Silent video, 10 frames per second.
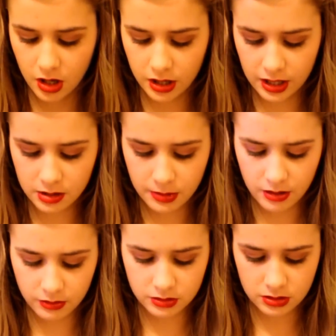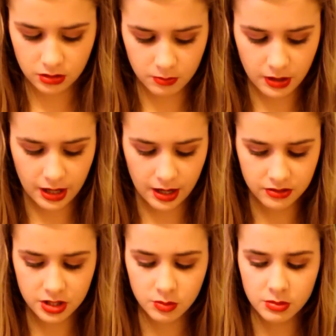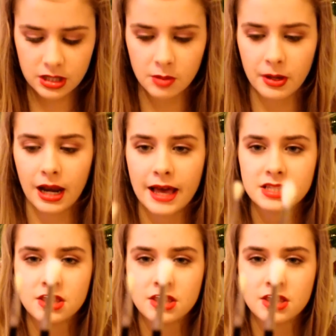I'll get them out to compare, and this one was a little bit less.